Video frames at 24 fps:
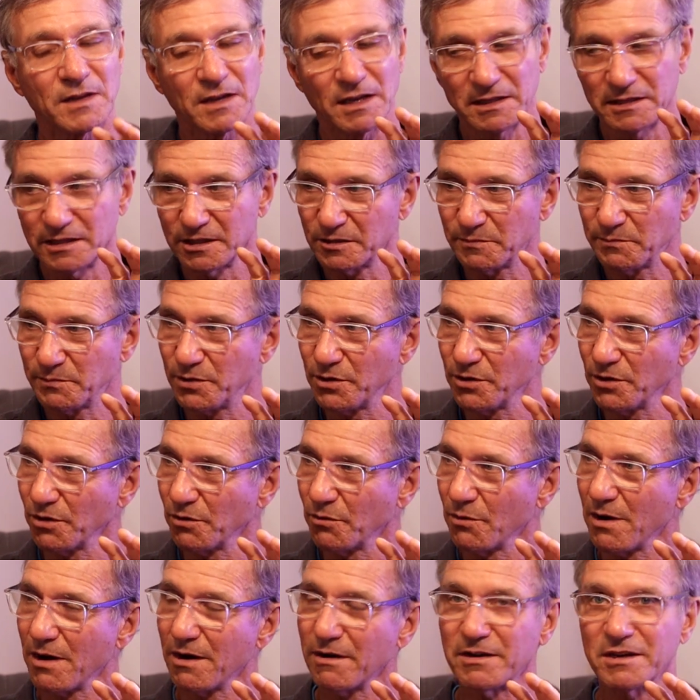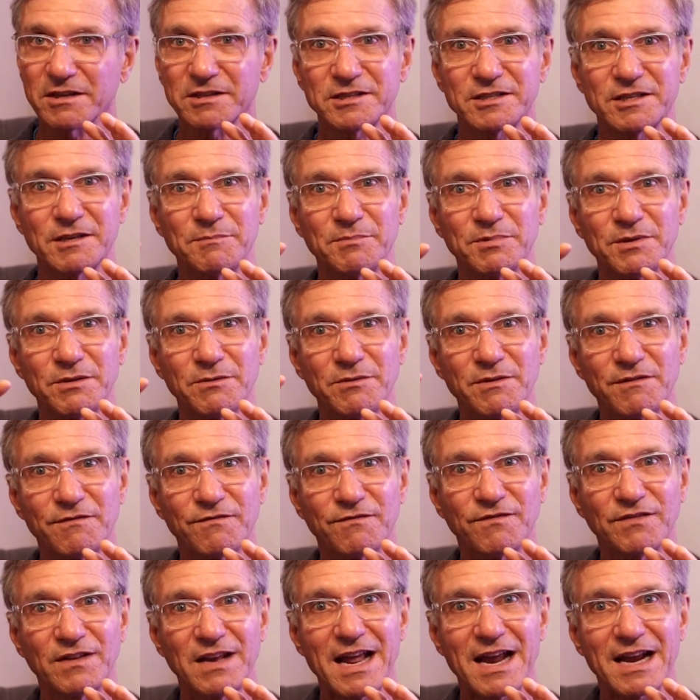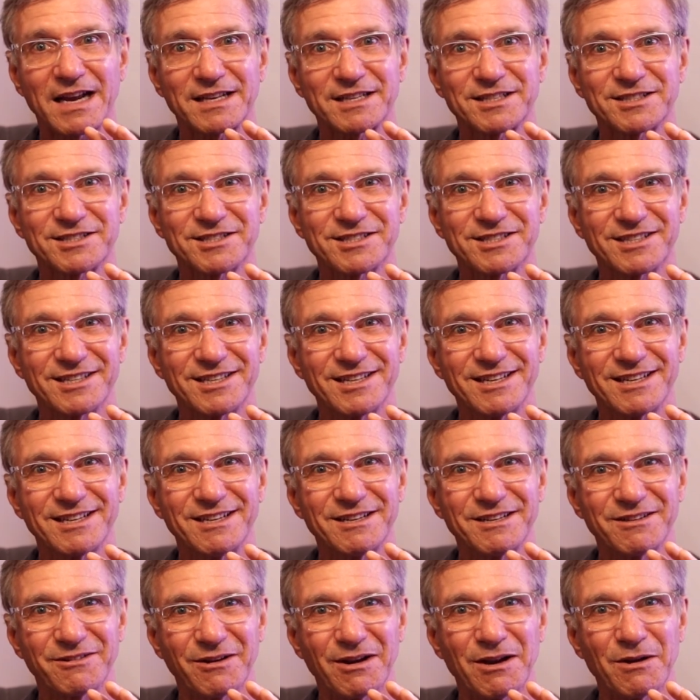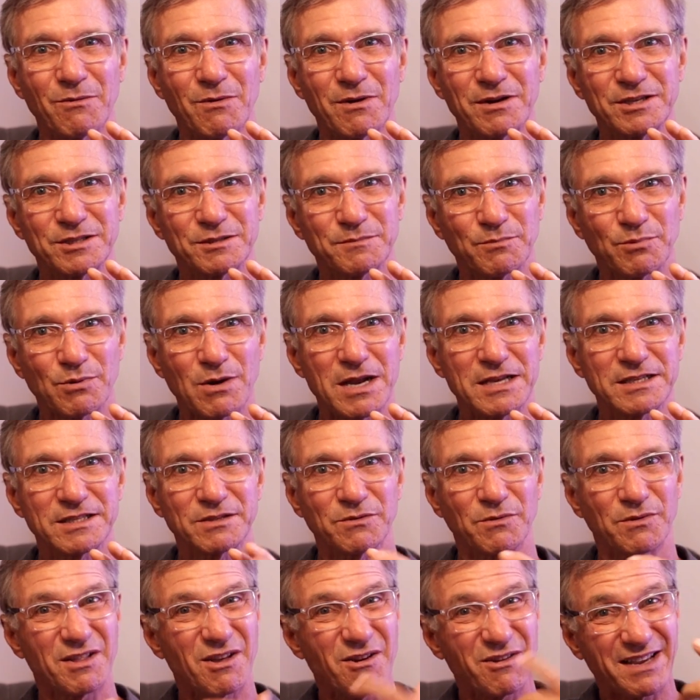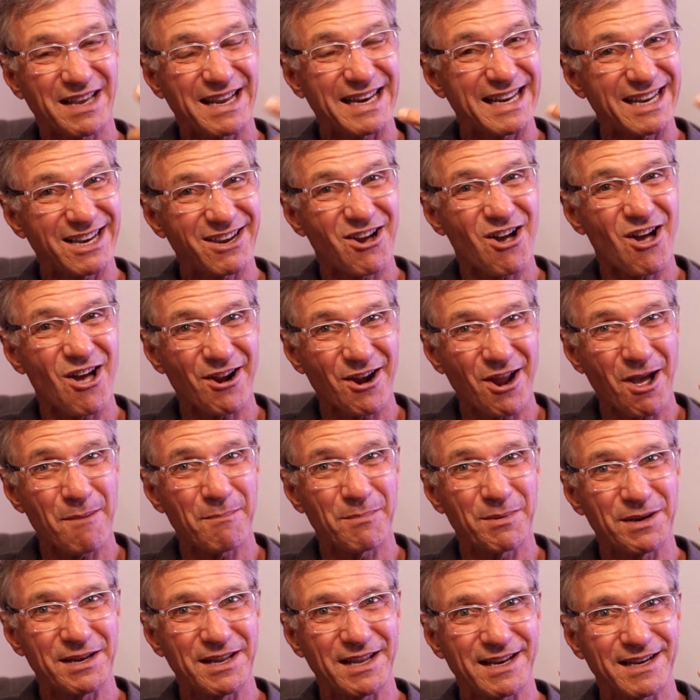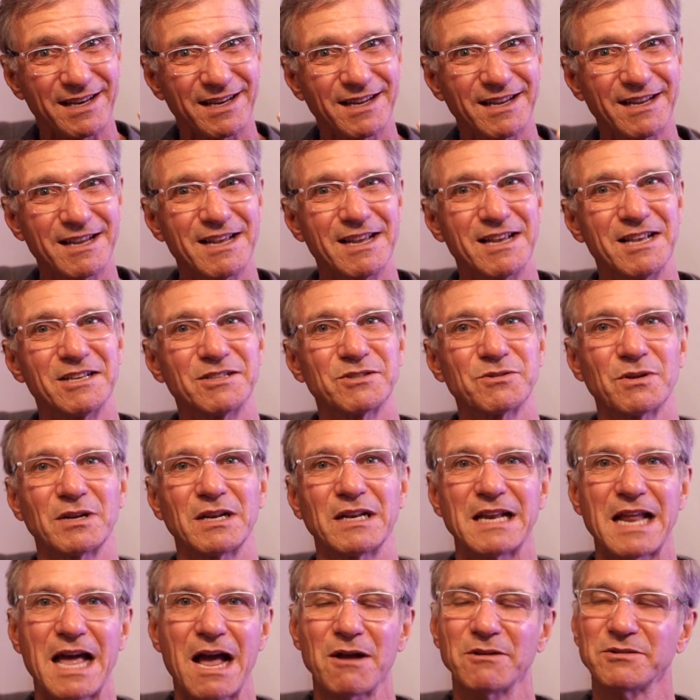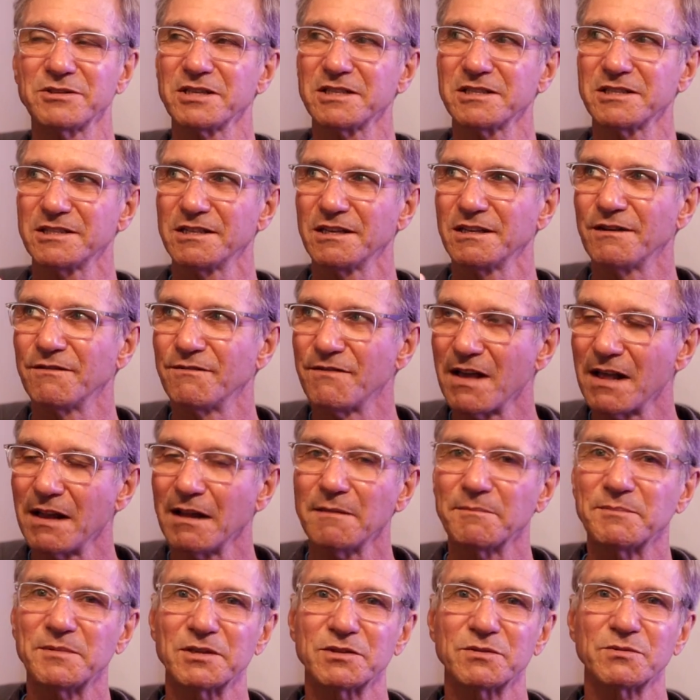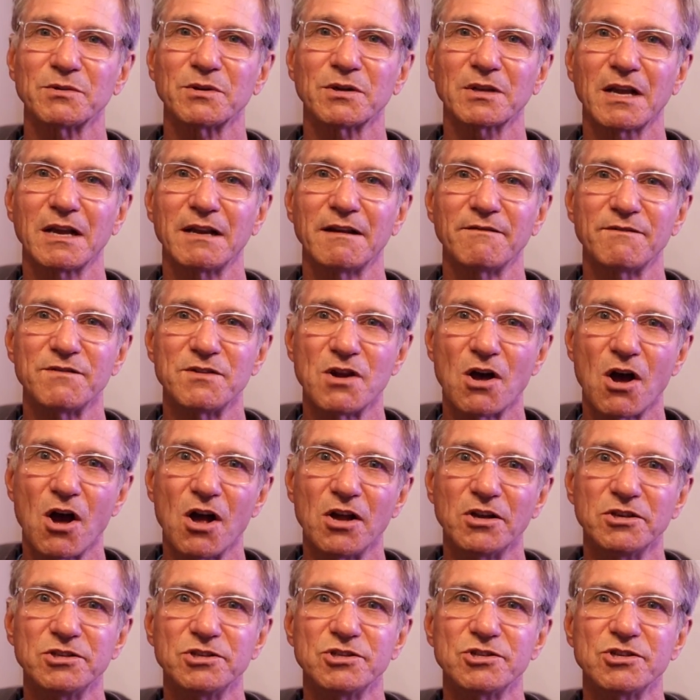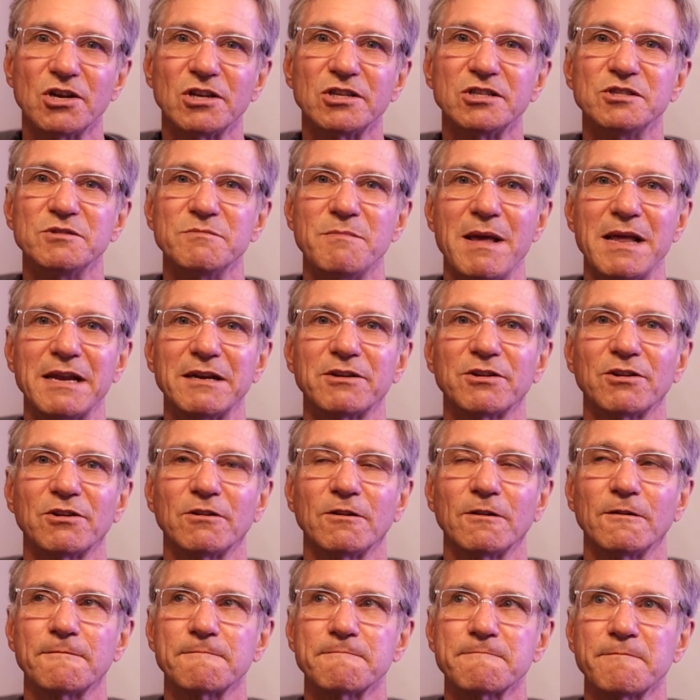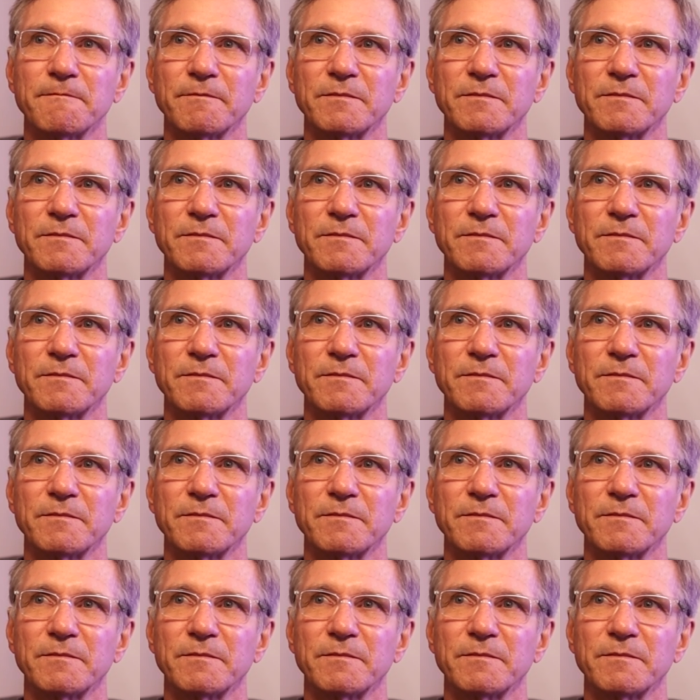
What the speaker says: And this pure awareness simply reflects, right, what is present without getting caught up in it. So it allows us to develop this real kind of non-judgmental